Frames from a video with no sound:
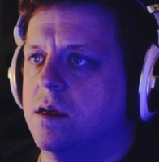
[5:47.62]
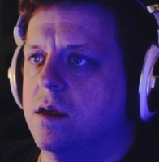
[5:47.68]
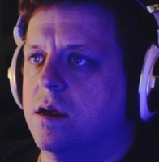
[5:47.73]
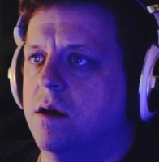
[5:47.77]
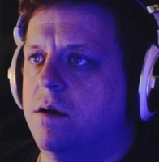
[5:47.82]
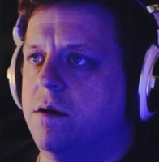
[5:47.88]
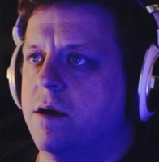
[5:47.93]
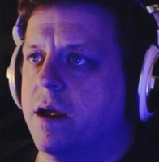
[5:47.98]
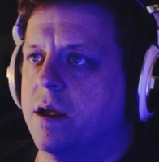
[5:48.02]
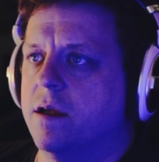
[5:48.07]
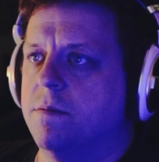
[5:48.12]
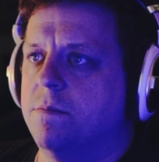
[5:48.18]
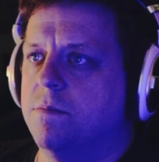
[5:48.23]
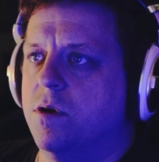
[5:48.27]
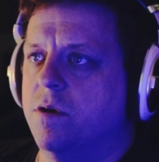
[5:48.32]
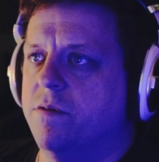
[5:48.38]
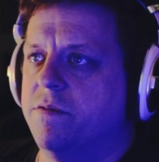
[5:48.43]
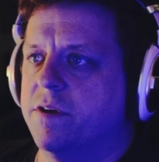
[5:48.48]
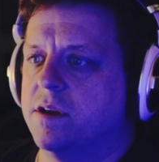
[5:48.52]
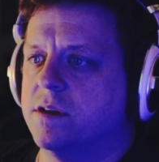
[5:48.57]
All right,
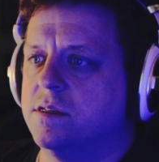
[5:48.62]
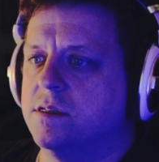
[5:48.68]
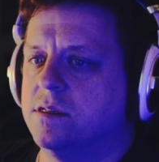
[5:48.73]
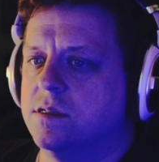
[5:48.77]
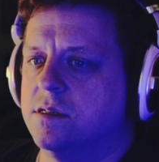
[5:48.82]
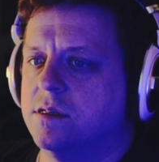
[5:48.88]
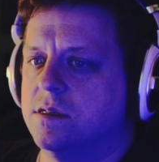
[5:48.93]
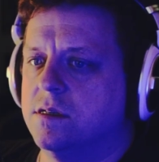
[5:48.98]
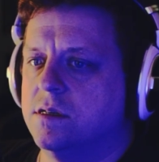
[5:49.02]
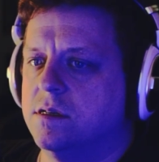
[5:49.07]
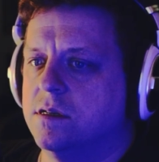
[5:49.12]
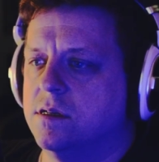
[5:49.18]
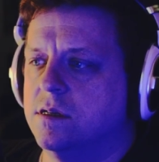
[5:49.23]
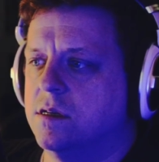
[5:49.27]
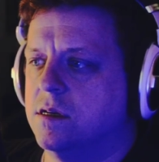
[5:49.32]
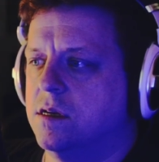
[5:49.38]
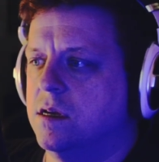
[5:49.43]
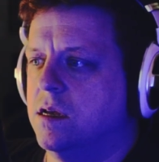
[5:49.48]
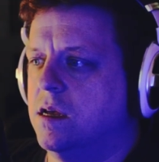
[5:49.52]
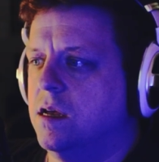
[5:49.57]
perfect.
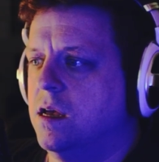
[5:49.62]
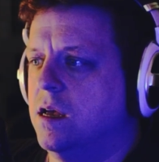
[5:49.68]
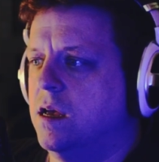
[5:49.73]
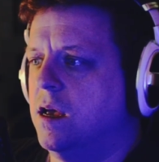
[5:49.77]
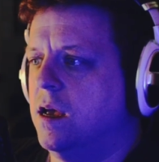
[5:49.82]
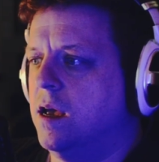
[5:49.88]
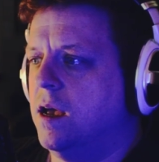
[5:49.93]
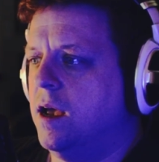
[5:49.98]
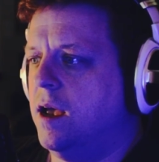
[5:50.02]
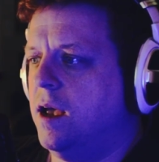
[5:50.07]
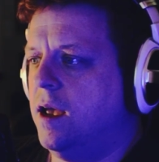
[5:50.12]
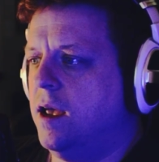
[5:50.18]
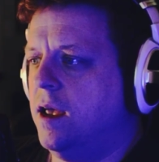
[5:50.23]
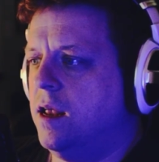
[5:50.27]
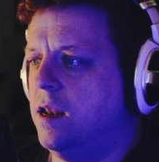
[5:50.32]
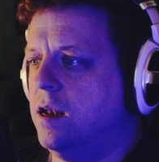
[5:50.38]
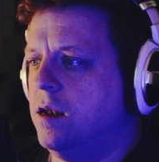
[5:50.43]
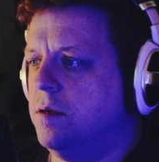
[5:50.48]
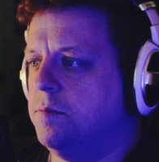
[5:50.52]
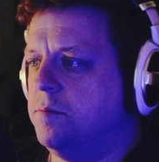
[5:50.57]

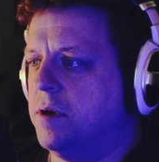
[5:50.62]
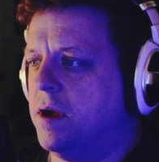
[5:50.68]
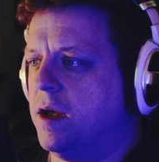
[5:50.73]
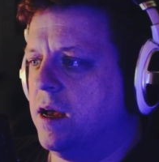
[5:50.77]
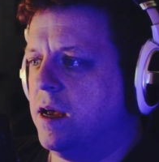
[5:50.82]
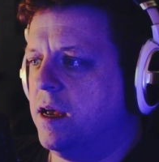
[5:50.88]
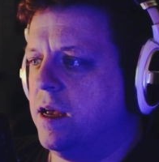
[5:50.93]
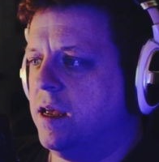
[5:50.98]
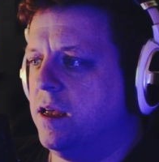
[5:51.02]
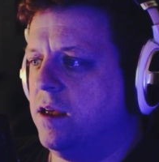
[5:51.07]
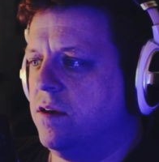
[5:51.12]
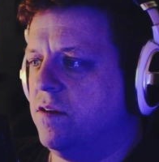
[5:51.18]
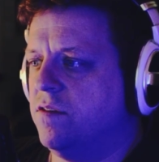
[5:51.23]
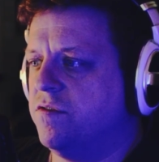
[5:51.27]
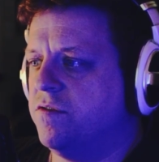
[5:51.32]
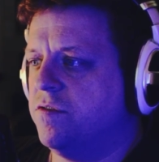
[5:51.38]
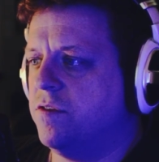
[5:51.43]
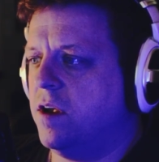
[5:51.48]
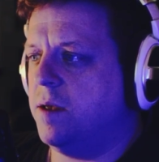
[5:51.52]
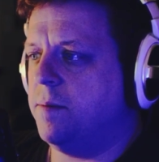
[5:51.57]
And by
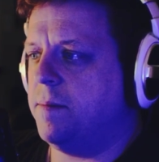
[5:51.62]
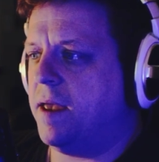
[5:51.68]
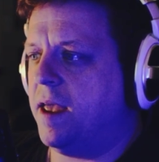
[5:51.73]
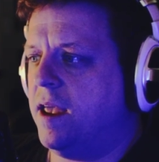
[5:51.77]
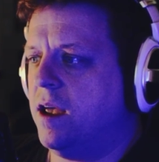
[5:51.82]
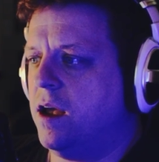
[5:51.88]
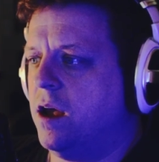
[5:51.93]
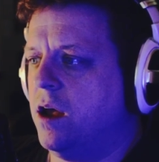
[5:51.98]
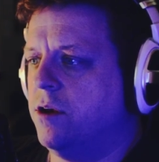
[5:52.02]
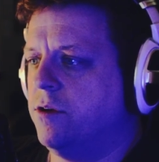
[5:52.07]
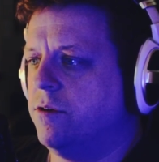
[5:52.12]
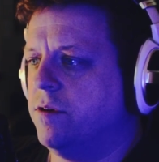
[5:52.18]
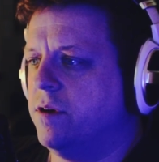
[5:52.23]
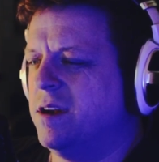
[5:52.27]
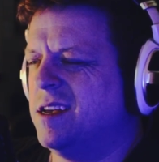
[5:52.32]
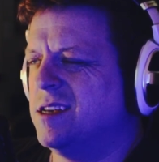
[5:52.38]
frame 800,